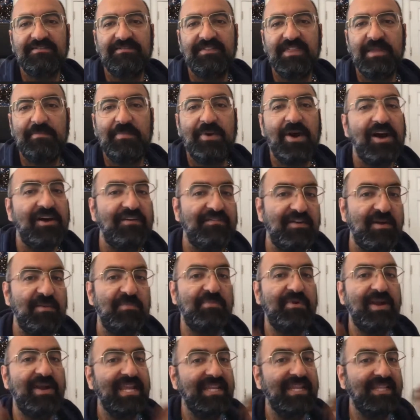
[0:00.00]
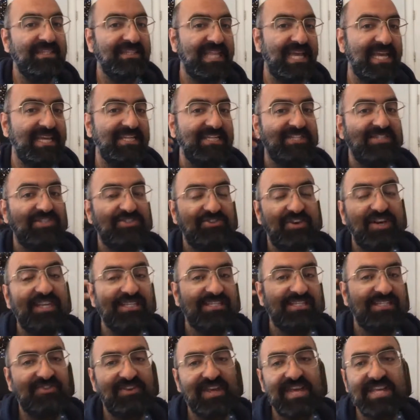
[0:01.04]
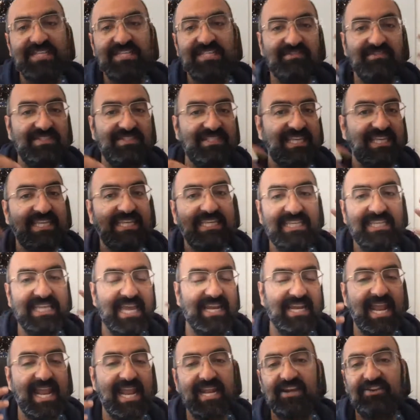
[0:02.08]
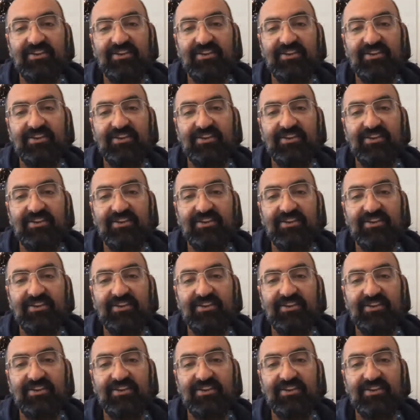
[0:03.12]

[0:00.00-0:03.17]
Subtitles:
the part of our brain that triggers creativity and